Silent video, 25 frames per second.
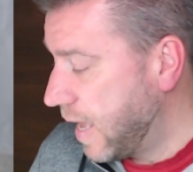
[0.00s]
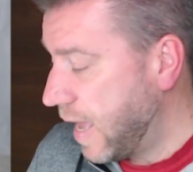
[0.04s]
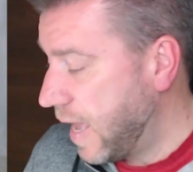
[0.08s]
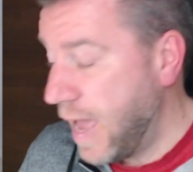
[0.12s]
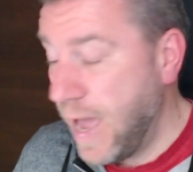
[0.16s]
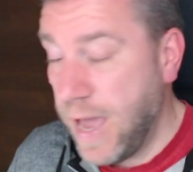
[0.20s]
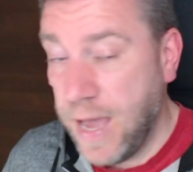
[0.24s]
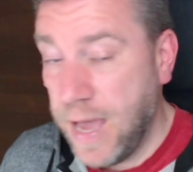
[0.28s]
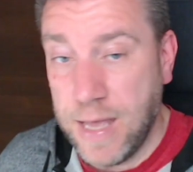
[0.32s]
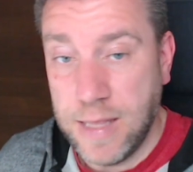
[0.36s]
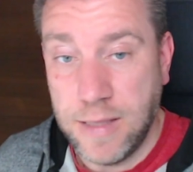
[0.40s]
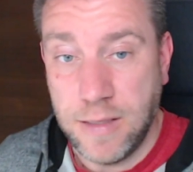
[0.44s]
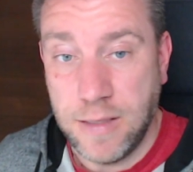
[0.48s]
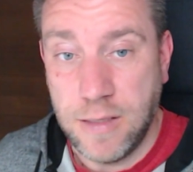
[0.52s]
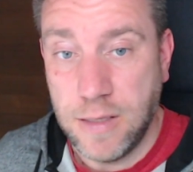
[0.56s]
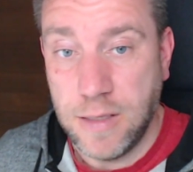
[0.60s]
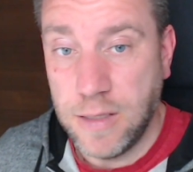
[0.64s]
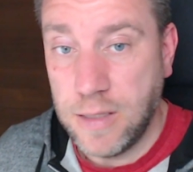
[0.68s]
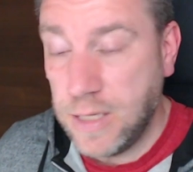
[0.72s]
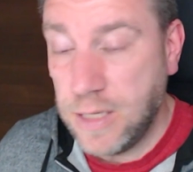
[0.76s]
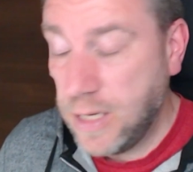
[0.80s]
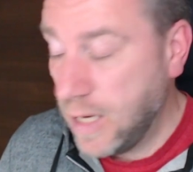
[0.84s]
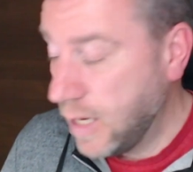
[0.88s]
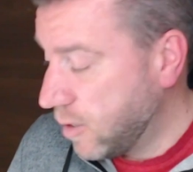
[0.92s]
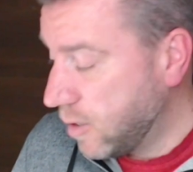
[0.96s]
And
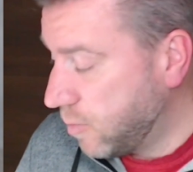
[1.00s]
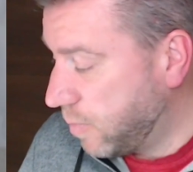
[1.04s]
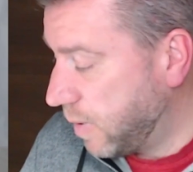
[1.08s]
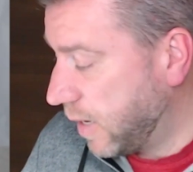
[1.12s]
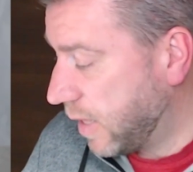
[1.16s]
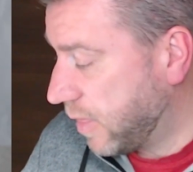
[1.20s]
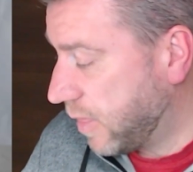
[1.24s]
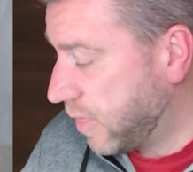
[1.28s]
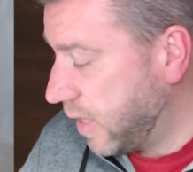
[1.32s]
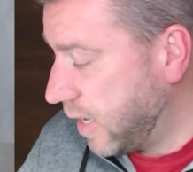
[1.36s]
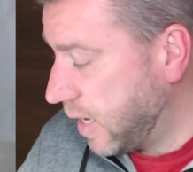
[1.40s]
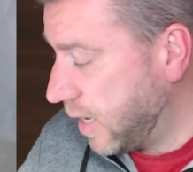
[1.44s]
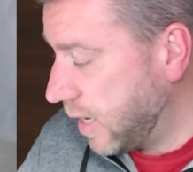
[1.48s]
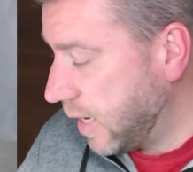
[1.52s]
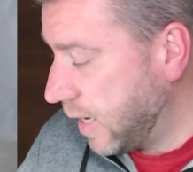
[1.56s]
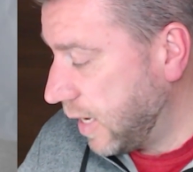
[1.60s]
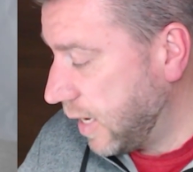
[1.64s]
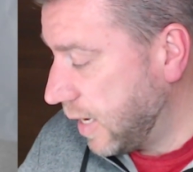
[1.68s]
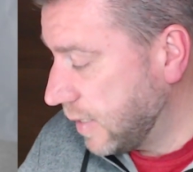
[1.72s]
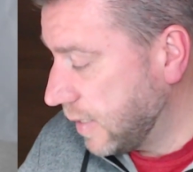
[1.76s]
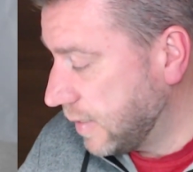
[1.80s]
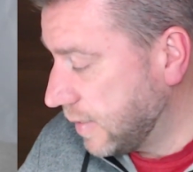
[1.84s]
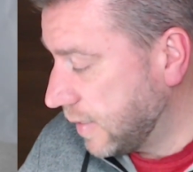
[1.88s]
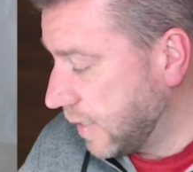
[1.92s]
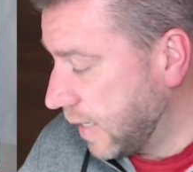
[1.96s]
the other big thing
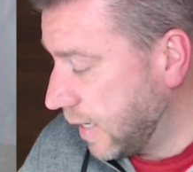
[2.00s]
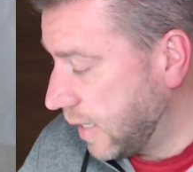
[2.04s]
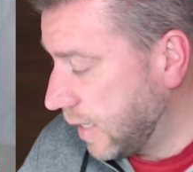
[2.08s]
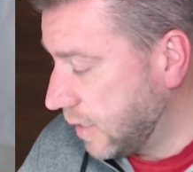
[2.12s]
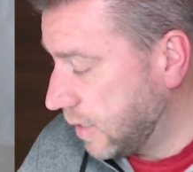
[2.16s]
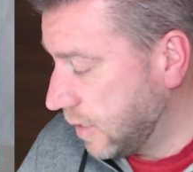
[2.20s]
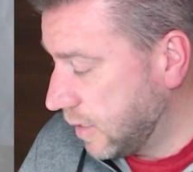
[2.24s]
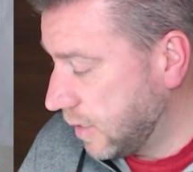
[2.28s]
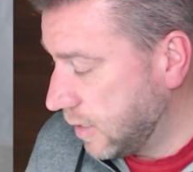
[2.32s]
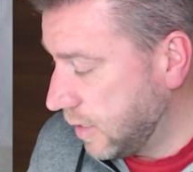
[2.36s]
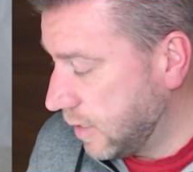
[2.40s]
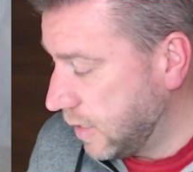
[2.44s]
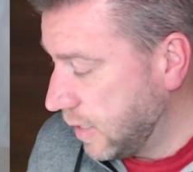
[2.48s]
is that